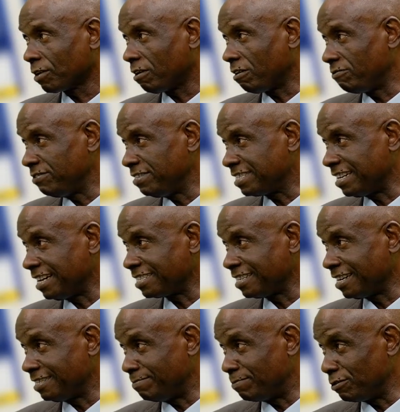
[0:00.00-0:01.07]
of
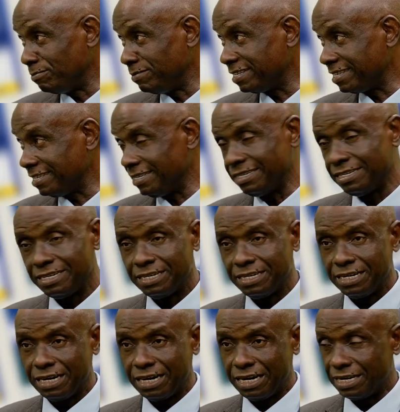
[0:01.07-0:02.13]
international diplomacy
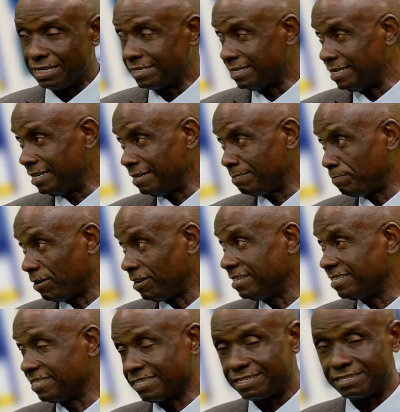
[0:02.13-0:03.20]
and
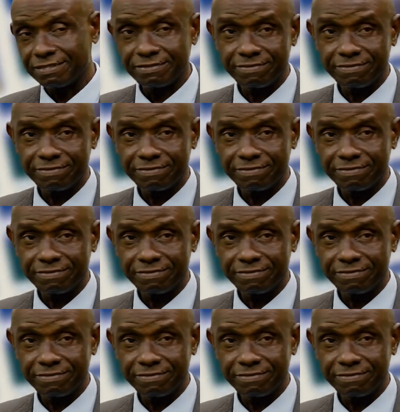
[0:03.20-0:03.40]
politics.